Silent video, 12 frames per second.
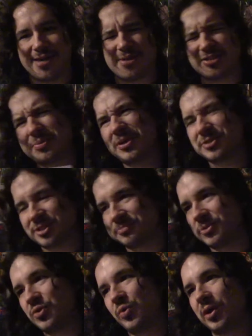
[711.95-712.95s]
as well as some
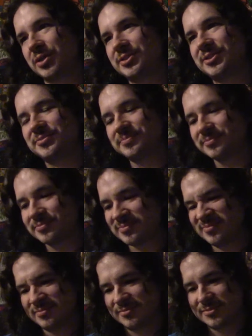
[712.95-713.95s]
new ones.
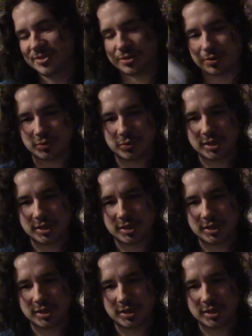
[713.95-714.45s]
So,